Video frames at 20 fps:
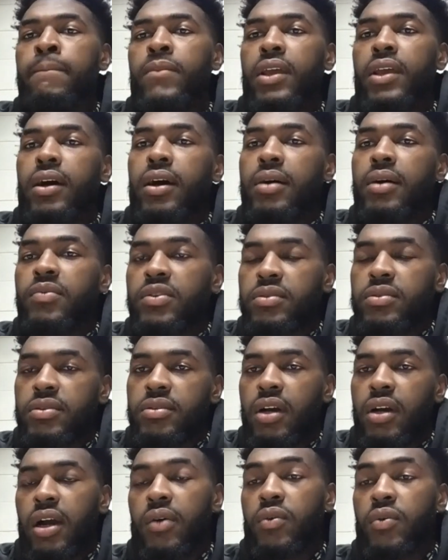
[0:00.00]

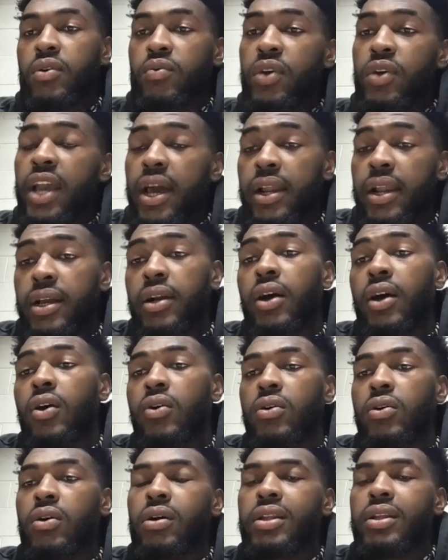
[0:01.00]
We had a
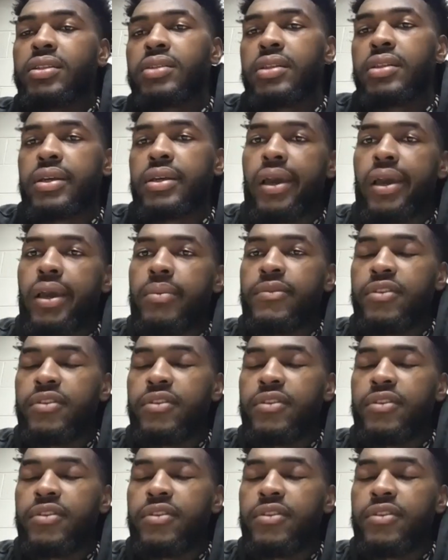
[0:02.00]
goal going into the game.